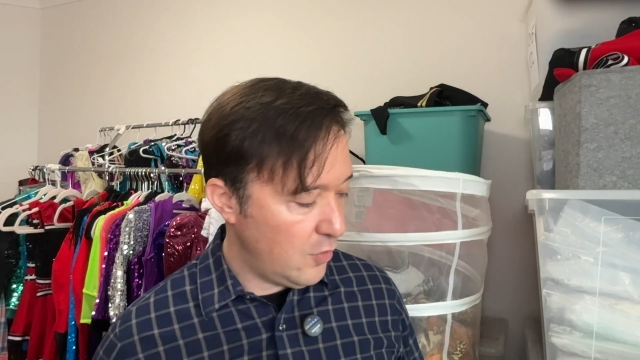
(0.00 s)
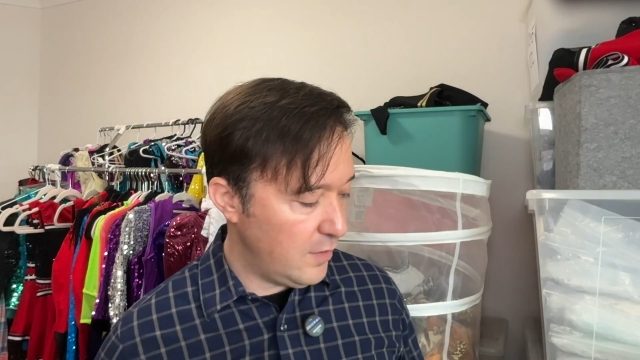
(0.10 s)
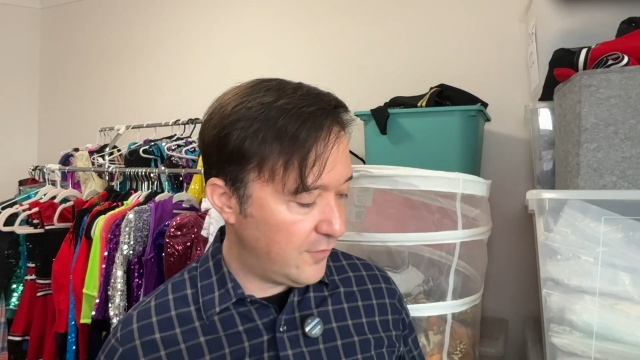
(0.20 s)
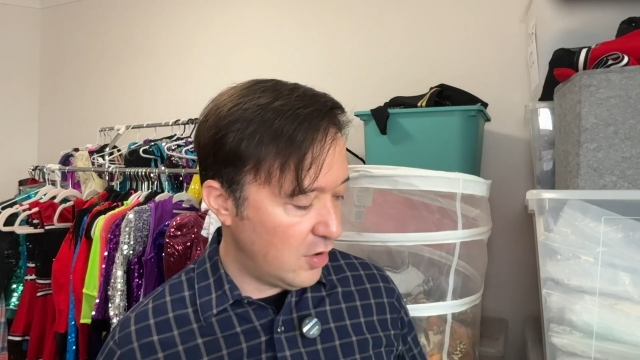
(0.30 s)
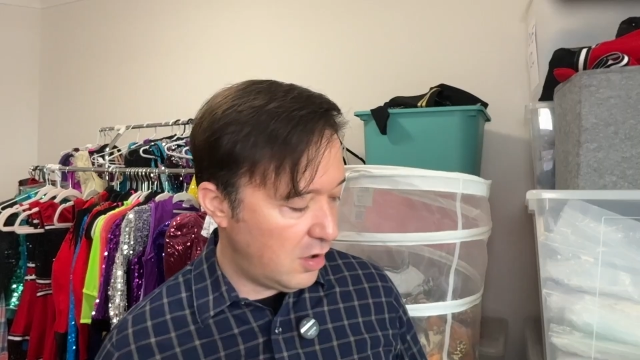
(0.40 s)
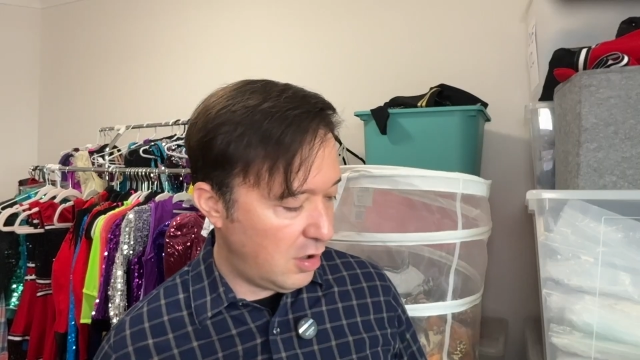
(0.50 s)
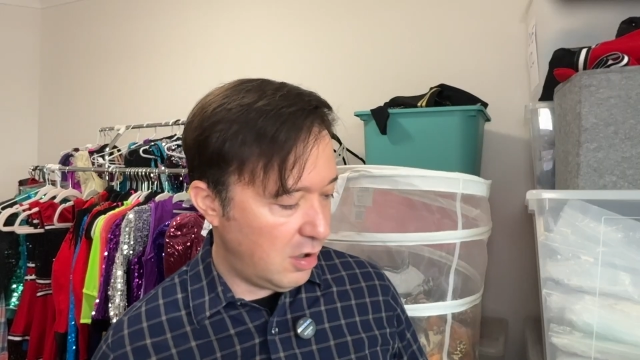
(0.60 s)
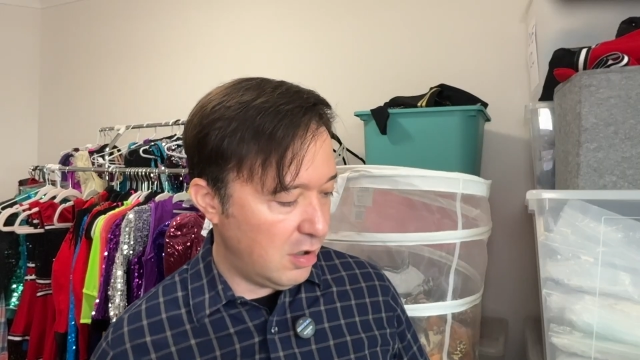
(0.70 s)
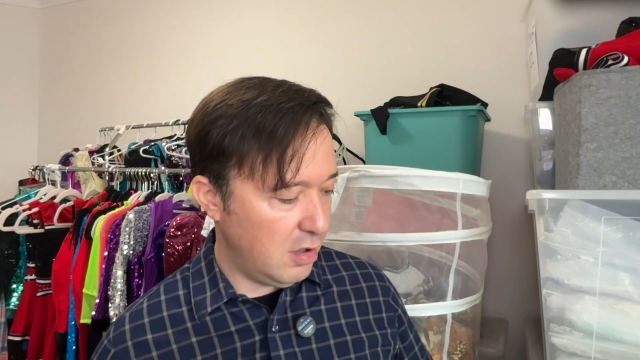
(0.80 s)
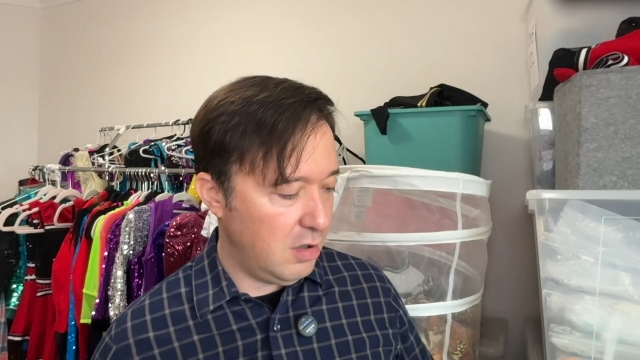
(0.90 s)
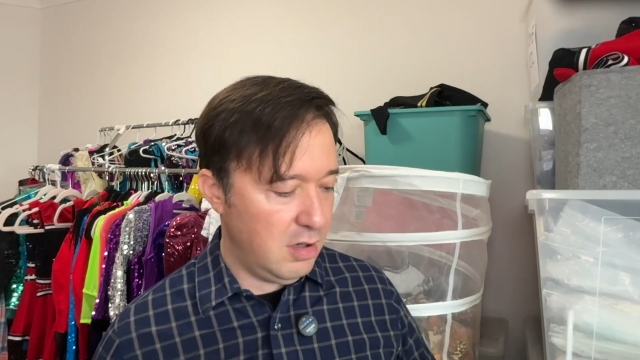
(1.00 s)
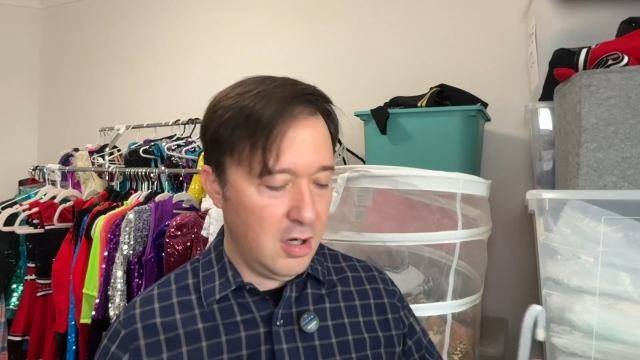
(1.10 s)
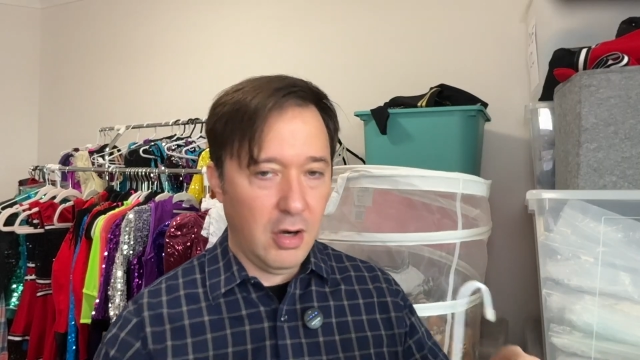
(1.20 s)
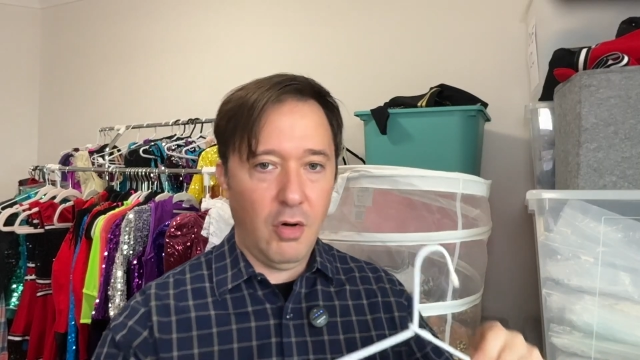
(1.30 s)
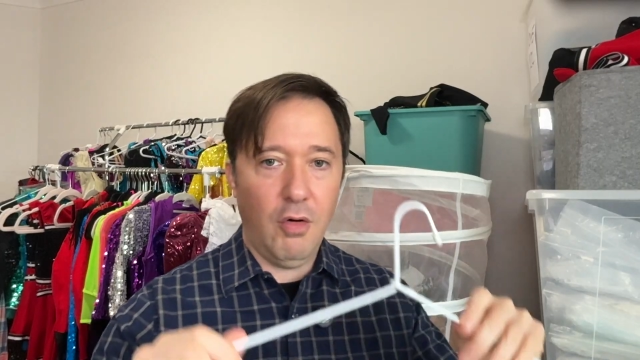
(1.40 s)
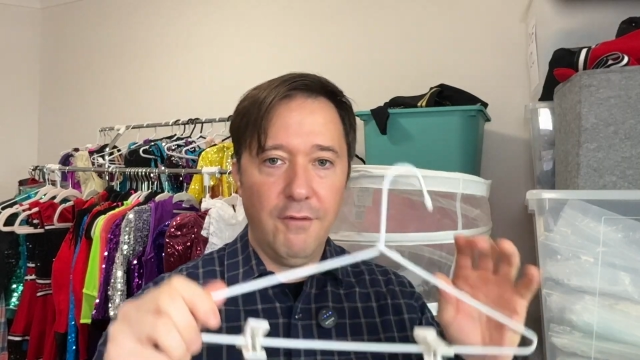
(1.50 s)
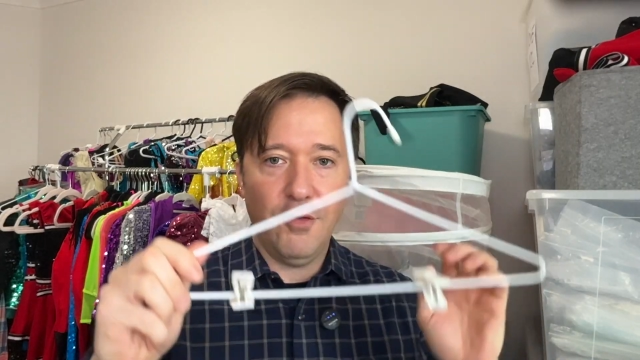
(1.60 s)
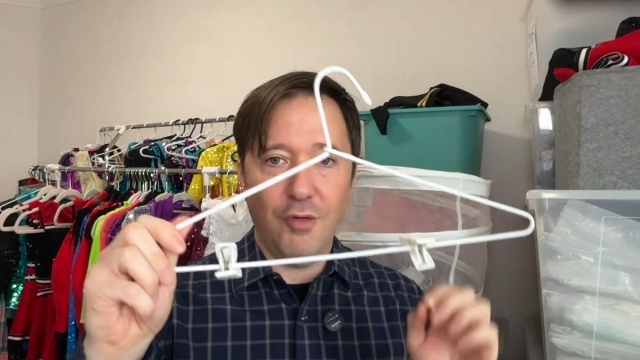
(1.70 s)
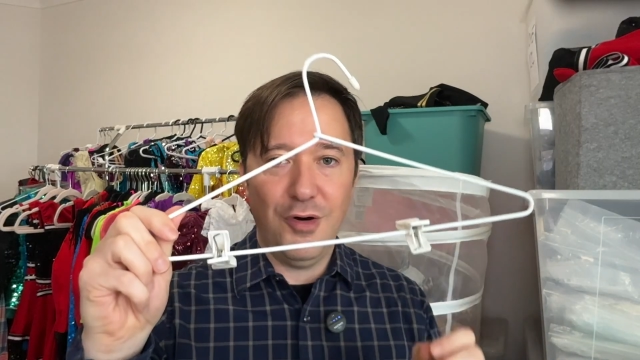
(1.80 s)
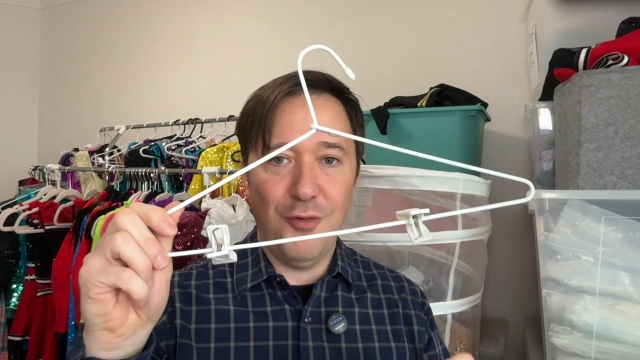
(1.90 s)
We've got our
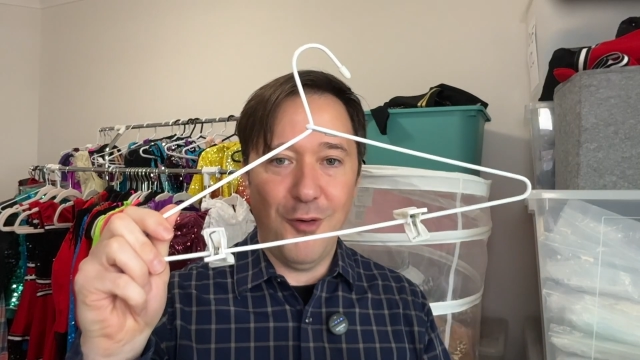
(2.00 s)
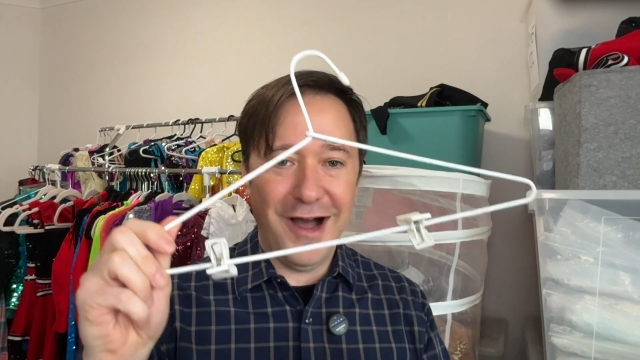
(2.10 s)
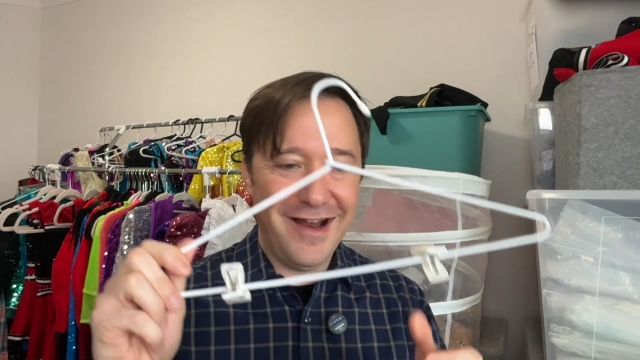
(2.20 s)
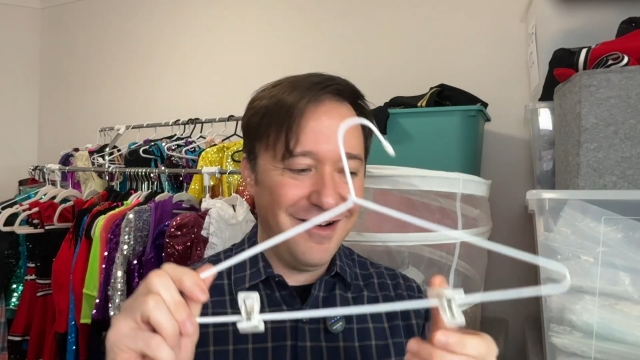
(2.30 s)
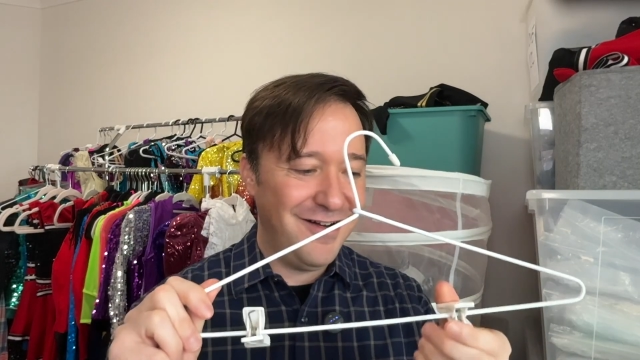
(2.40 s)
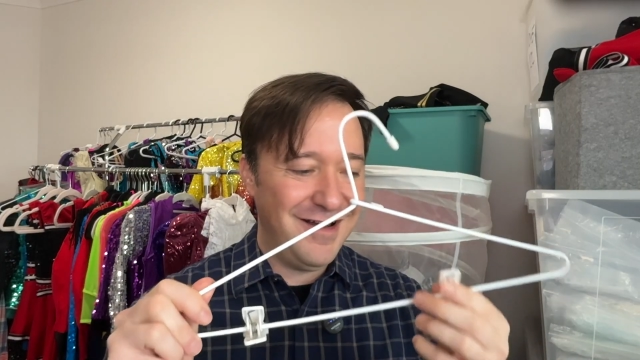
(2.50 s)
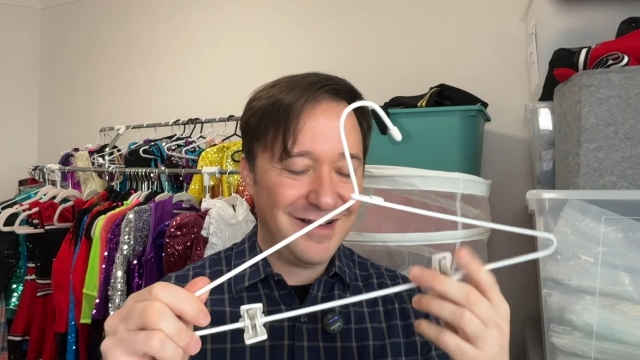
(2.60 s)
awful wire